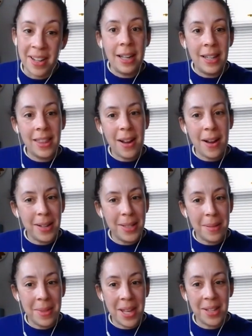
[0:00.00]
And there are
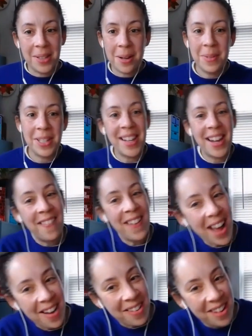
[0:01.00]
some things that I'm just like,
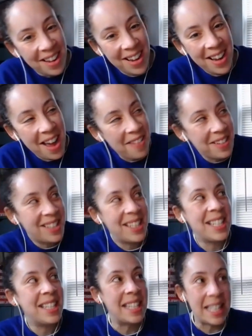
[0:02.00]
wow, how is
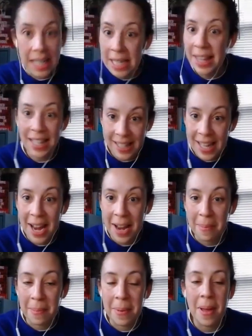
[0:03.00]
this still the
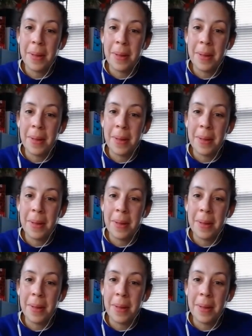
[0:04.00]
same?